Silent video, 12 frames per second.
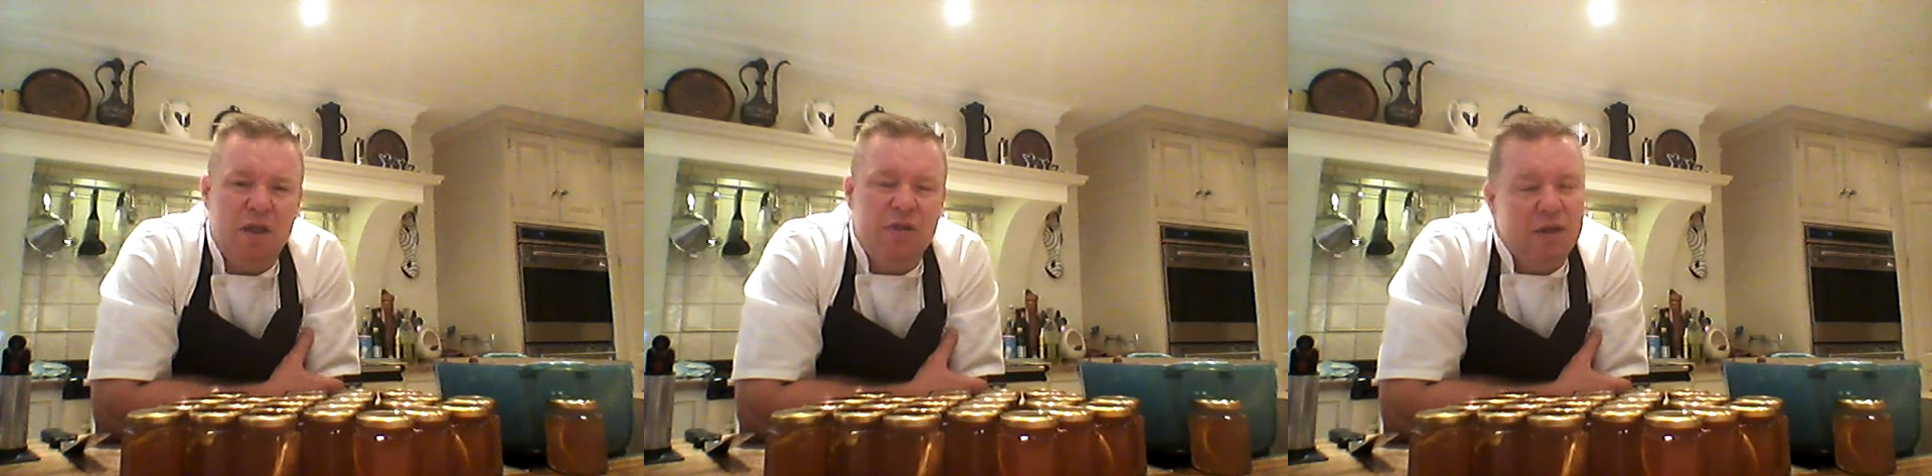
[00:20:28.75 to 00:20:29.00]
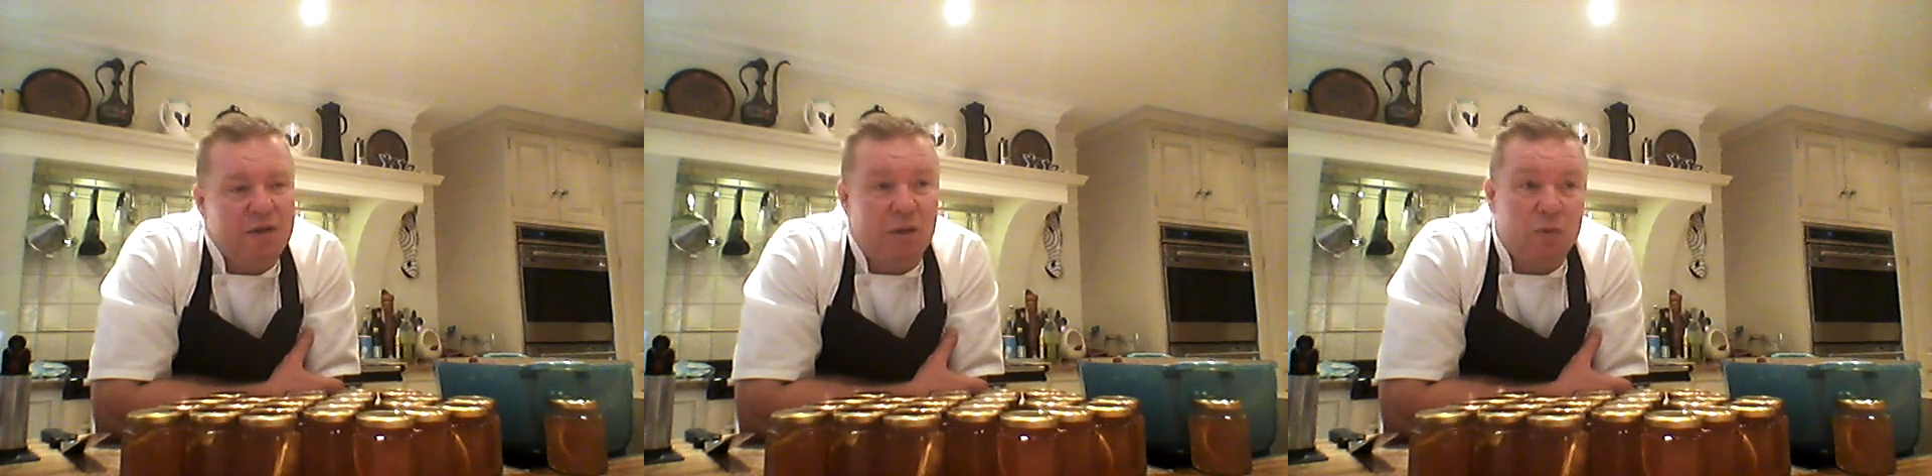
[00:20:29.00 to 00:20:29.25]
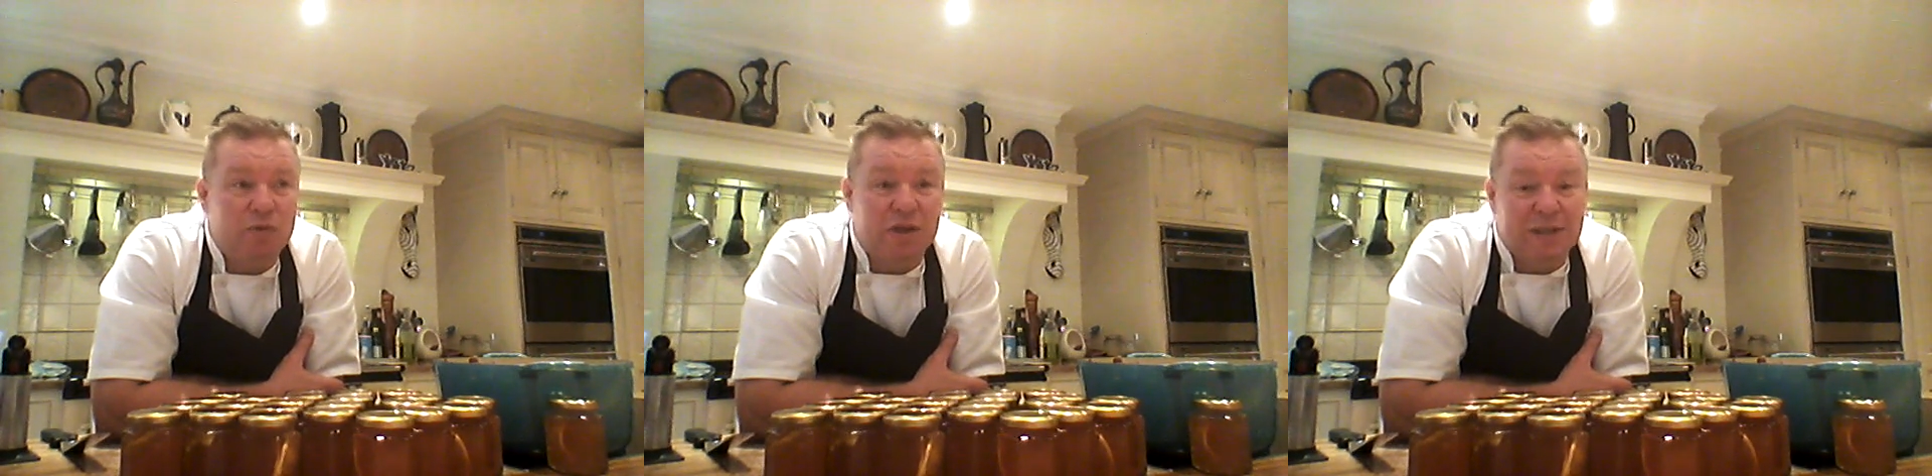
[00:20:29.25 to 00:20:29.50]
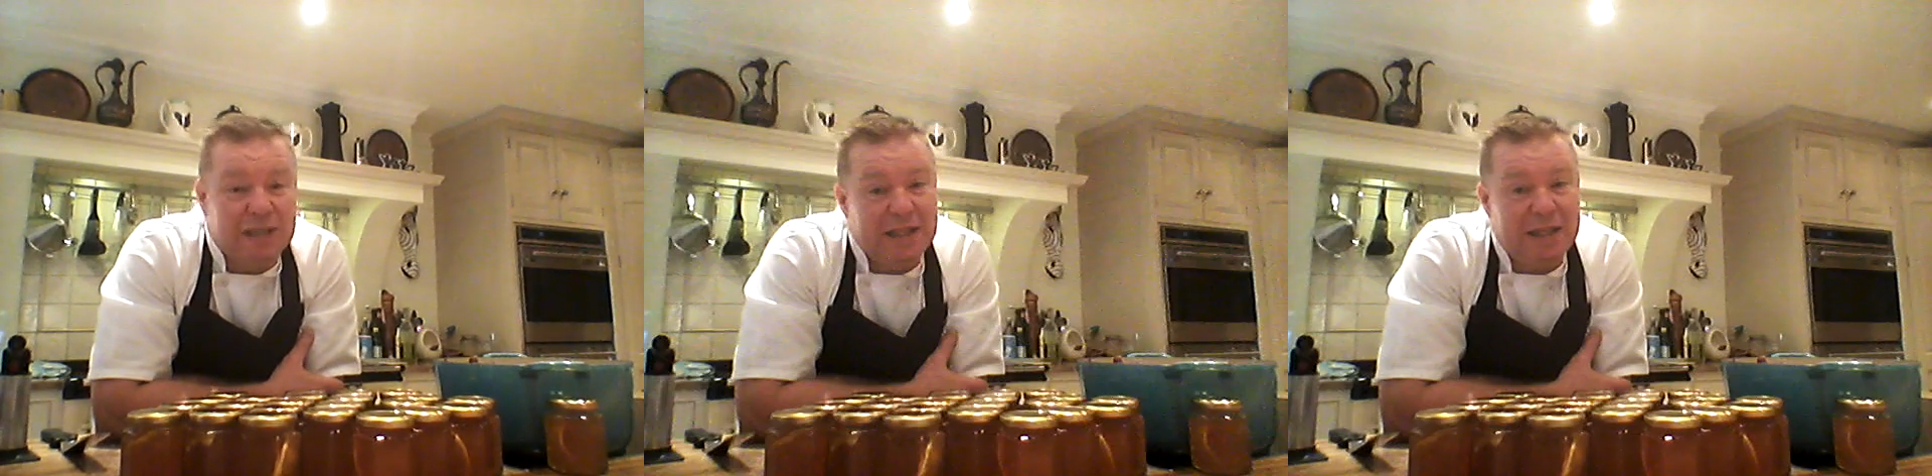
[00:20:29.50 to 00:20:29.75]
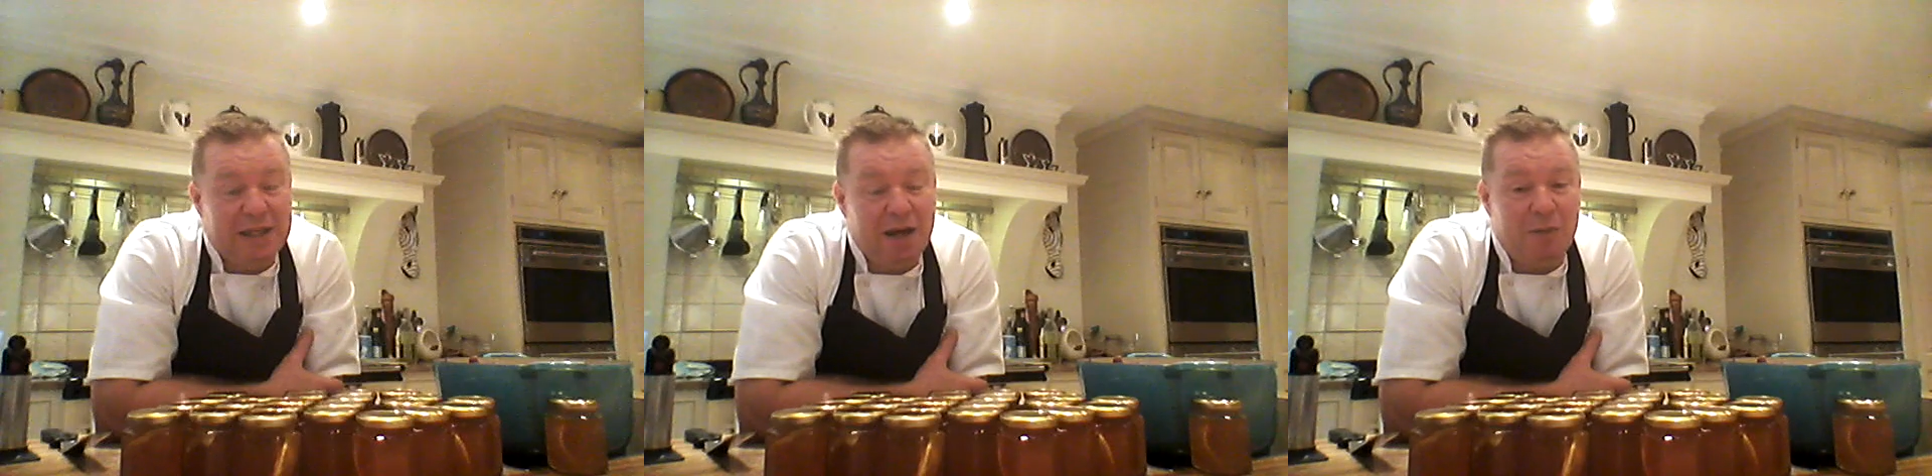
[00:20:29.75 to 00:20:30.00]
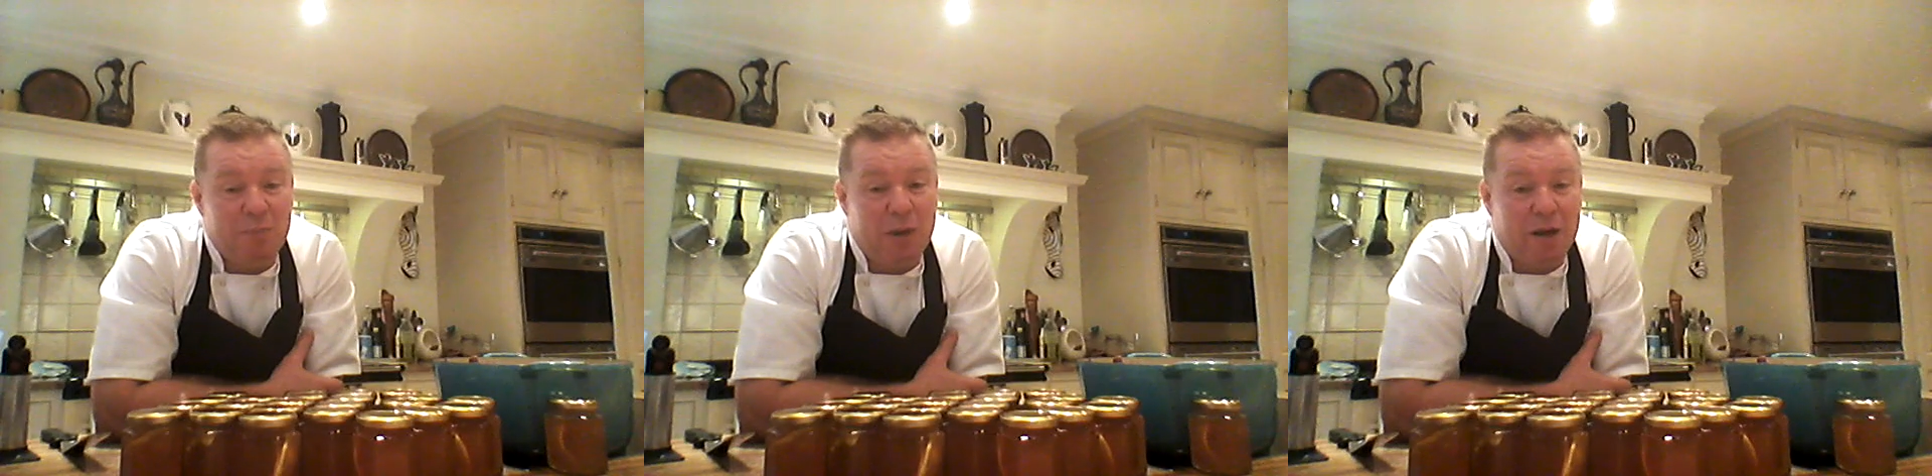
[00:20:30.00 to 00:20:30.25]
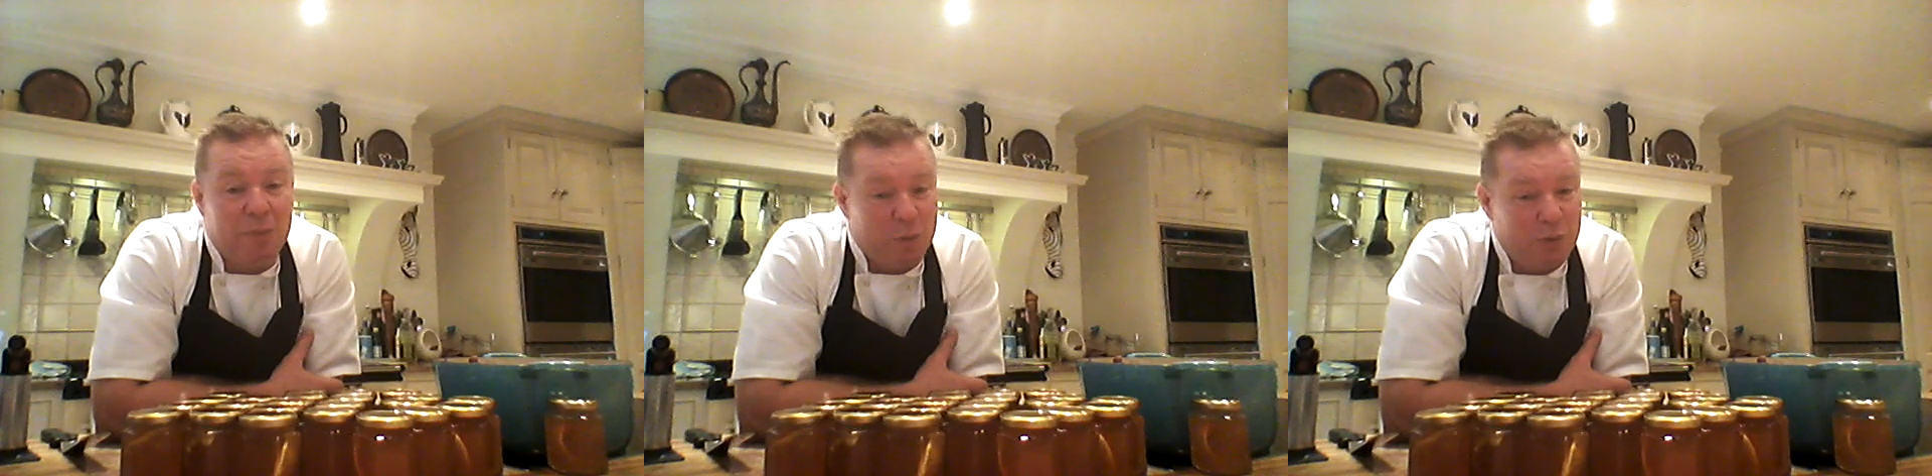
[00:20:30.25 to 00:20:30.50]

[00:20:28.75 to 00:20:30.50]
that I was going to say that you can't buy,